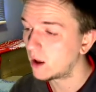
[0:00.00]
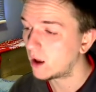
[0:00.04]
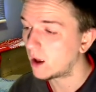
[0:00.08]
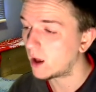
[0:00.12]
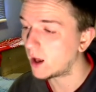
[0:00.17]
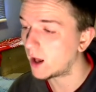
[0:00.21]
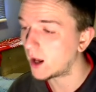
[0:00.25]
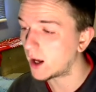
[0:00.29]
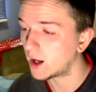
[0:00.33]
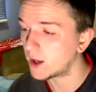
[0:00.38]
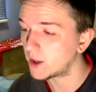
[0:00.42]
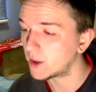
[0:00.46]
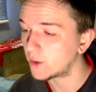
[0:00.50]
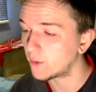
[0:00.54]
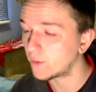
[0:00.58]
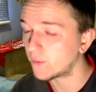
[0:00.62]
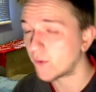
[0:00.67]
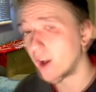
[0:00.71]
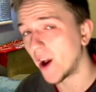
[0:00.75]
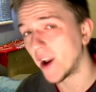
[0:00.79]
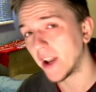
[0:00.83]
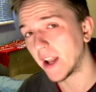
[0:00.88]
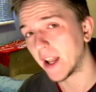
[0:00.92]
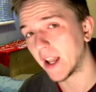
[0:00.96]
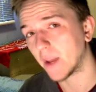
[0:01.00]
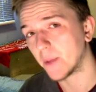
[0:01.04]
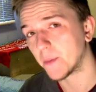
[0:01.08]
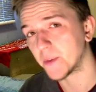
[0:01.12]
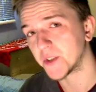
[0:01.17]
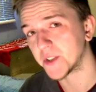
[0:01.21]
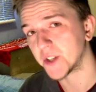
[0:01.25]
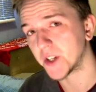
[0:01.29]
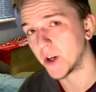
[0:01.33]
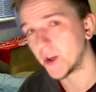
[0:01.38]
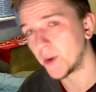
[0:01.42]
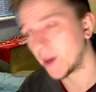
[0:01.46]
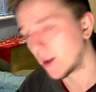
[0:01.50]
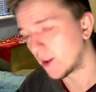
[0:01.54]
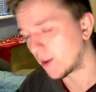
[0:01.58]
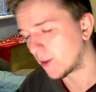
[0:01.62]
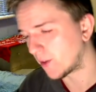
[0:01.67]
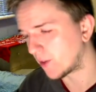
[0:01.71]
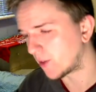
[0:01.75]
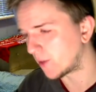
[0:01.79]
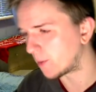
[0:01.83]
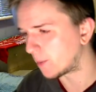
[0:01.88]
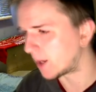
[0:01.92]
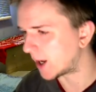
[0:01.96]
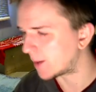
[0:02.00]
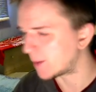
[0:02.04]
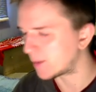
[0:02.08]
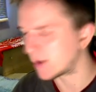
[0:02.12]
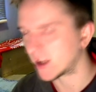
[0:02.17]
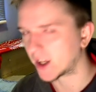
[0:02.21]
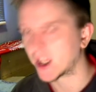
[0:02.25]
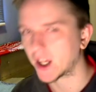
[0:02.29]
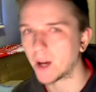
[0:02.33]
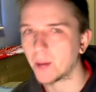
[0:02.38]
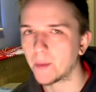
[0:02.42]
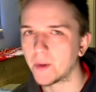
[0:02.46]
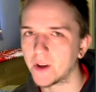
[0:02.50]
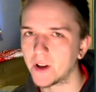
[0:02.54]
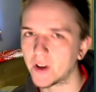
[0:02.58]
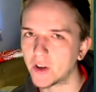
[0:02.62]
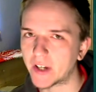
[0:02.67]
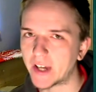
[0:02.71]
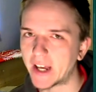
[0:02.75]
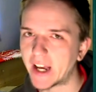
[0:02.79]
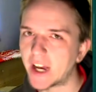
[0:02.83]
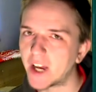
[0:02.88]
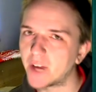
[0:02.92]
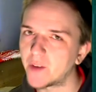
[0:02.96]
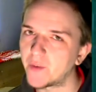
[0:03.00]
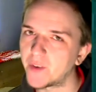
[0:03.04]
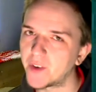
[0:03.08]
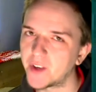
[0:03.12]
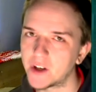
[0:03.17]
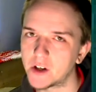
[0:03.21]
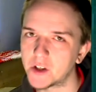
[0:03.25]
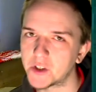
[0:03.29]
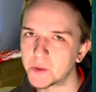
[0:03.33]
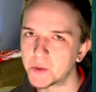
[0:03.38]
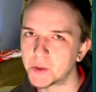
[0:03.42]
The final episode, other than maybe a couple of look ahead videos,